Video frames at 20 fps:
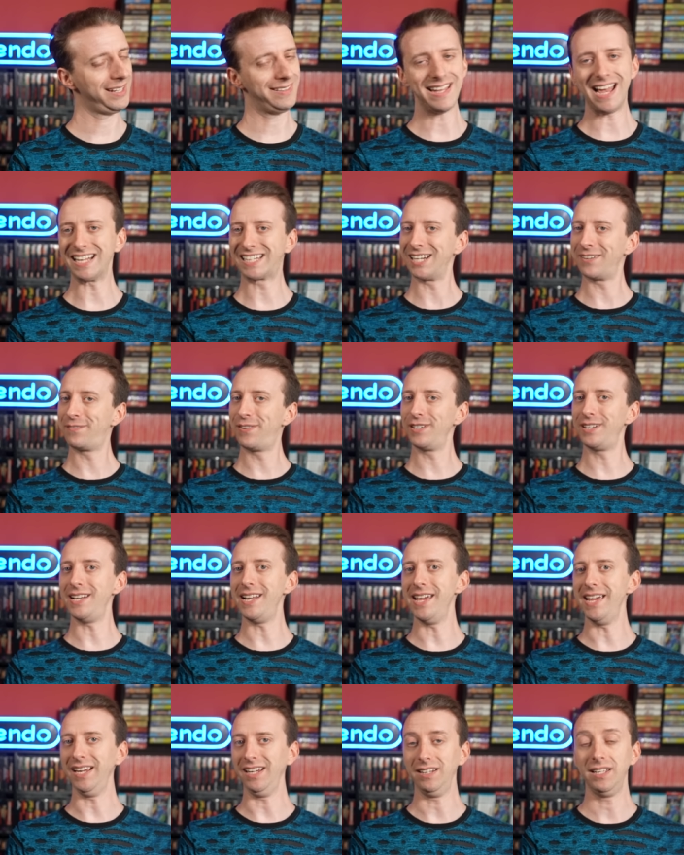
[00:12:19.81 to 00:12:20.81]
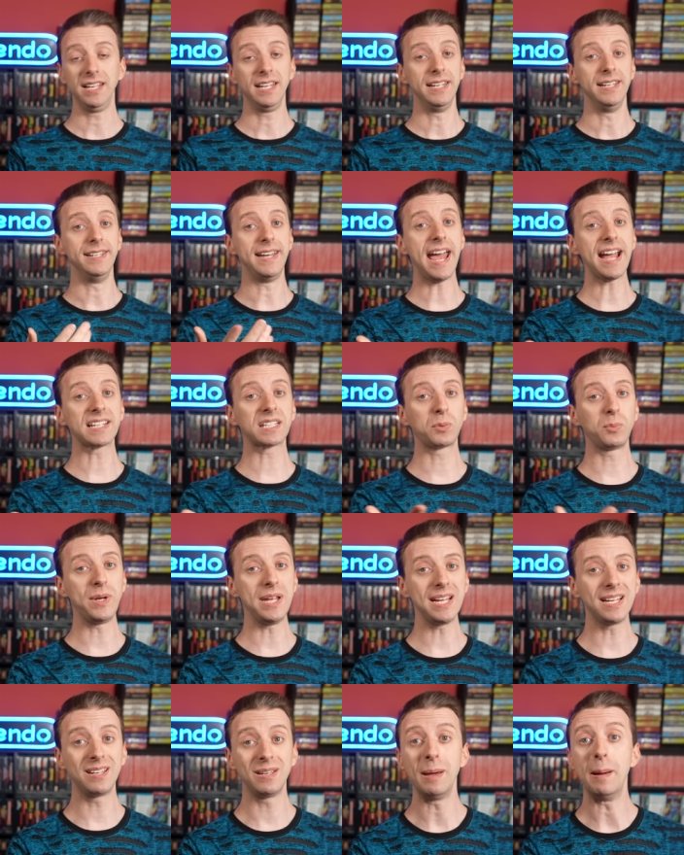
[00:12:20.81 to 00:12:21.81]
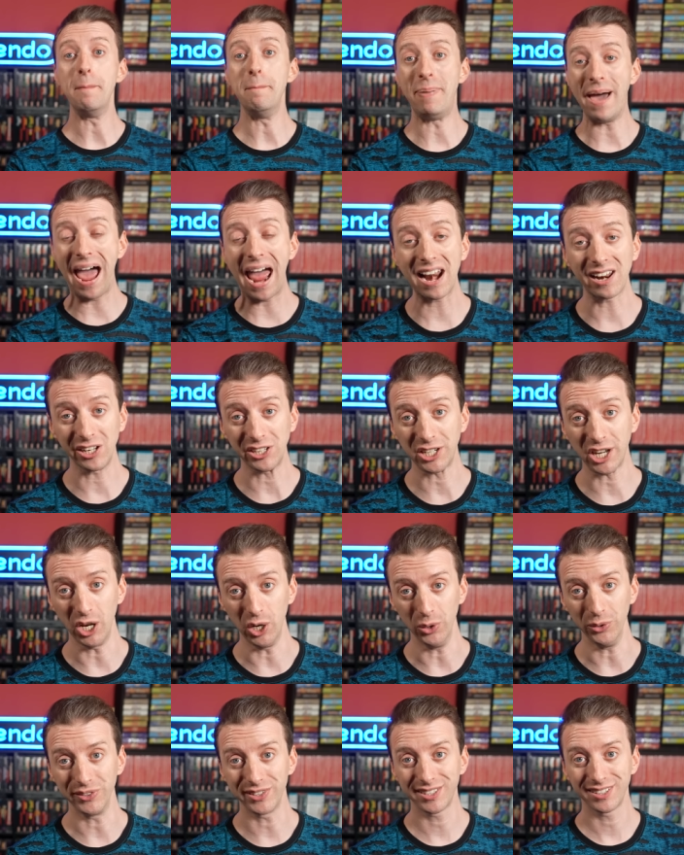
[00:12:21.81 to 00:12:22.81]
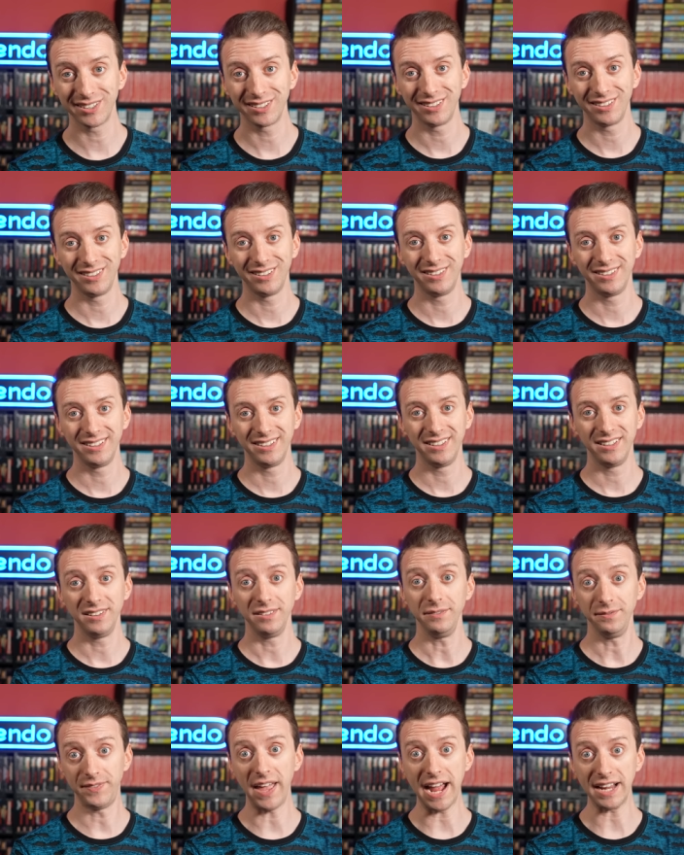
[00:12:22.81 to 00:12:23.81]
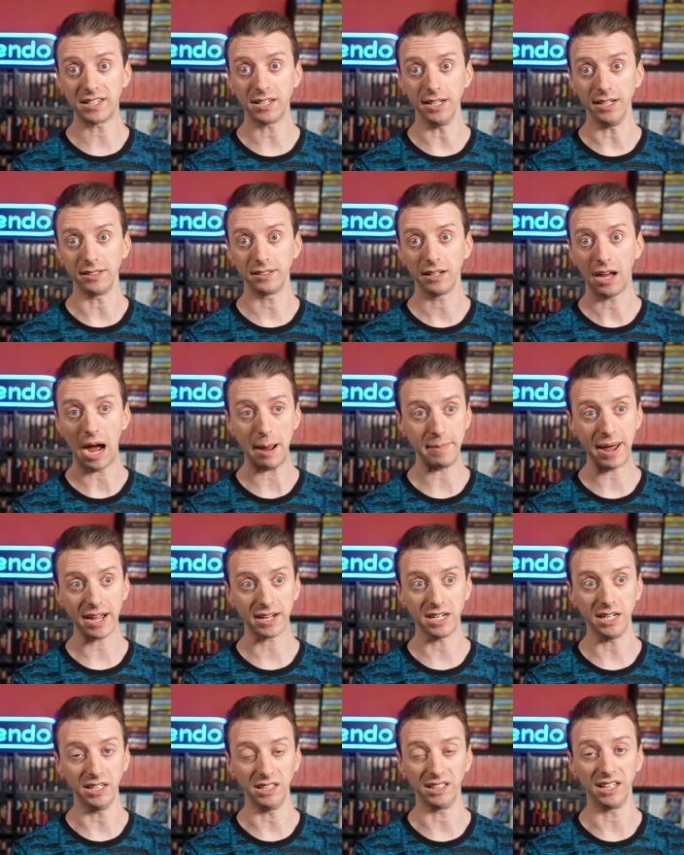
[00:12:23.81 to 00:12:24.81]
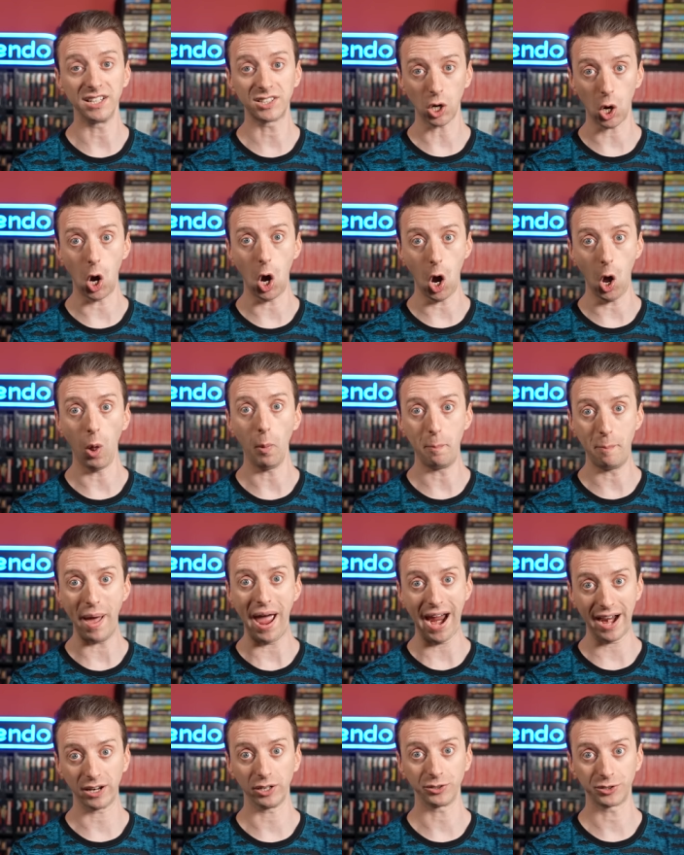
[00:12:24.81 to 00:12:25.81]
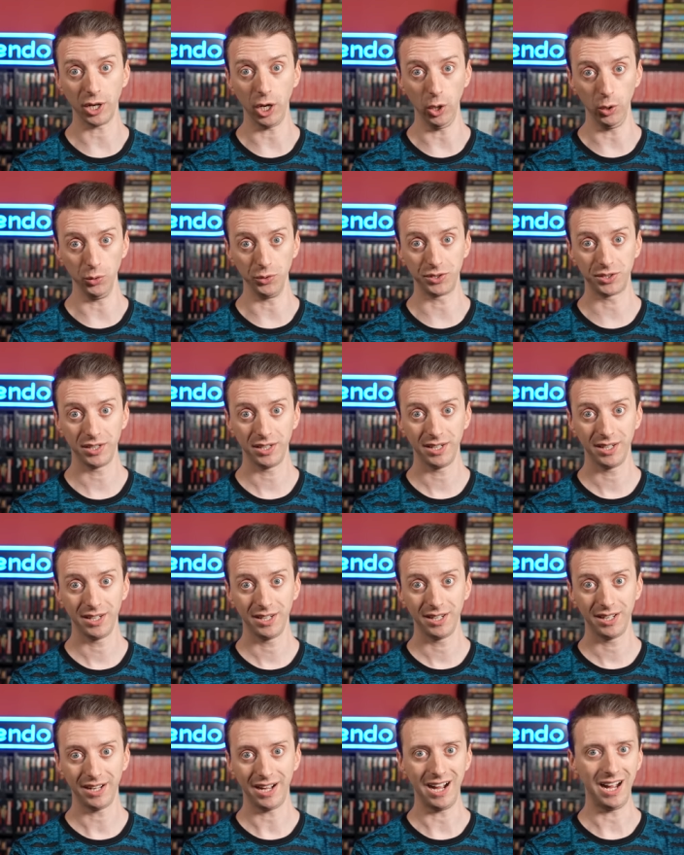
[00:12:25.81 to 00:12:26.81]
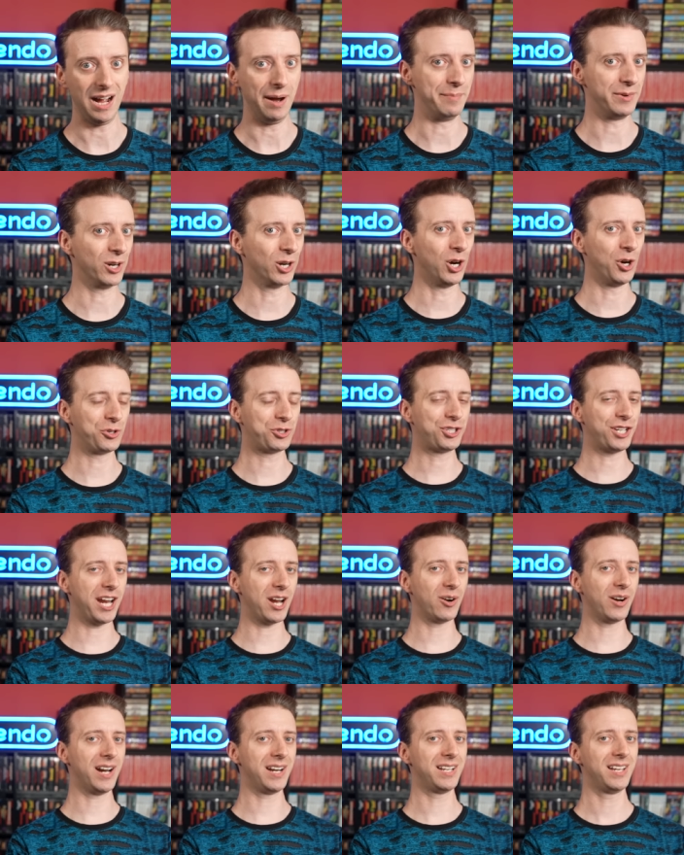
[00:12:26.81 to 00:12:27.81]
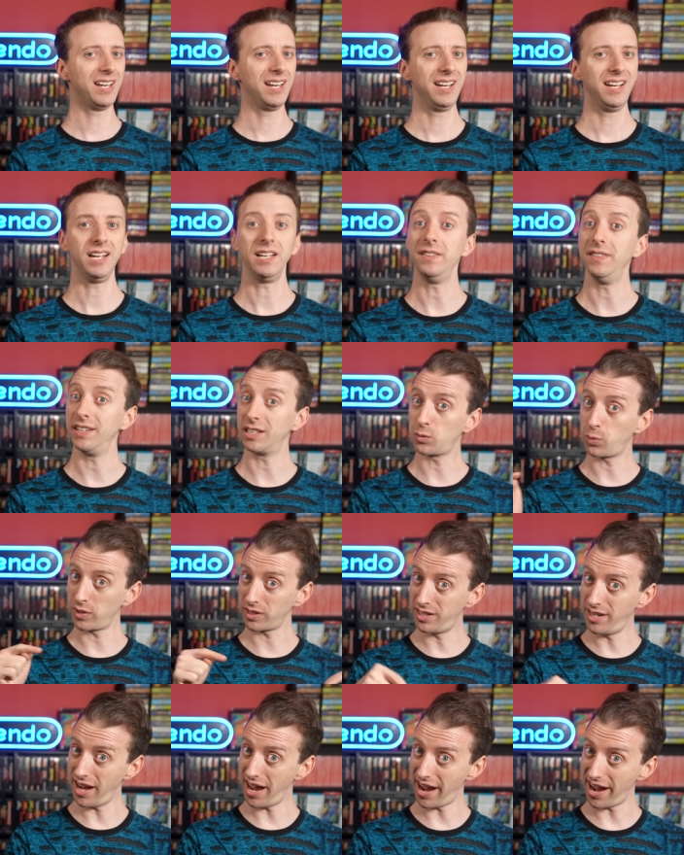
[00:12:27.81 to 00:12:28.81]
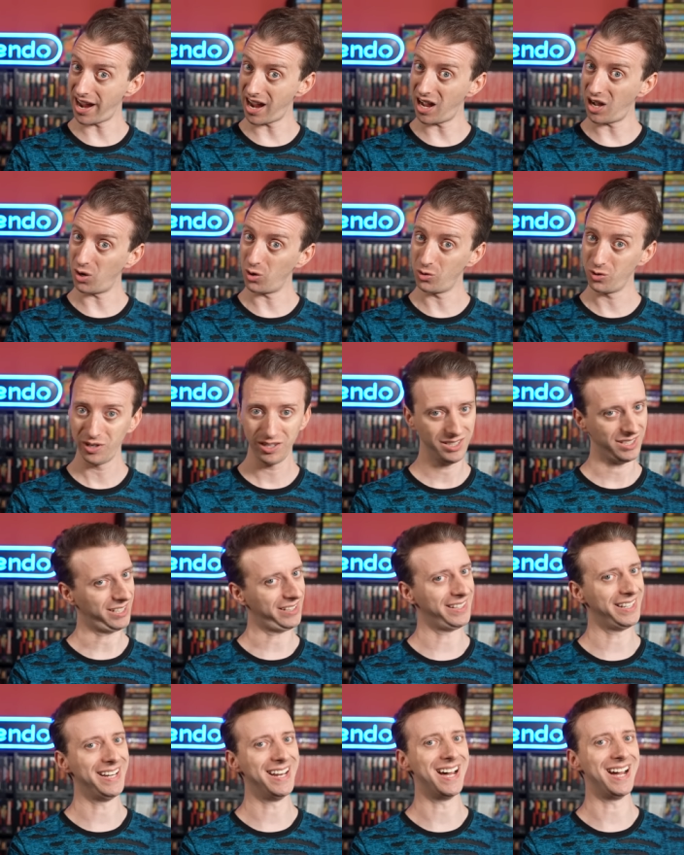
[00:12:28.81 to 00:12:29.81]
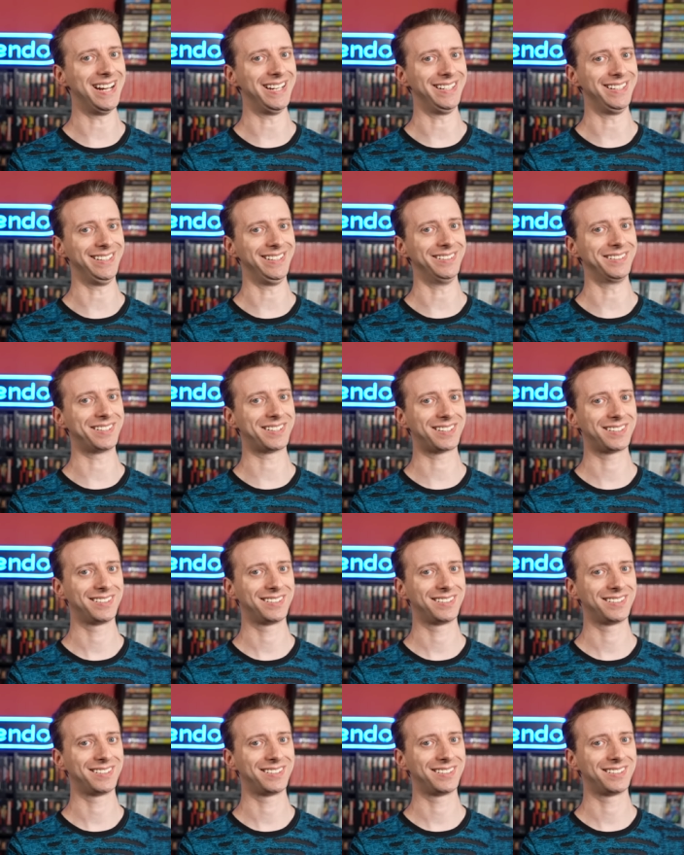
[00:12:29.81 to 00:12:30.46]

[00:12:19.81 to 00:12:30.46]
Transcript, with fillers: And that's it for today. Next week, Battletoads. That's it. I'm not kidding. It's all Battletoads. I'm your host, Jared, and this was Now in the 90s.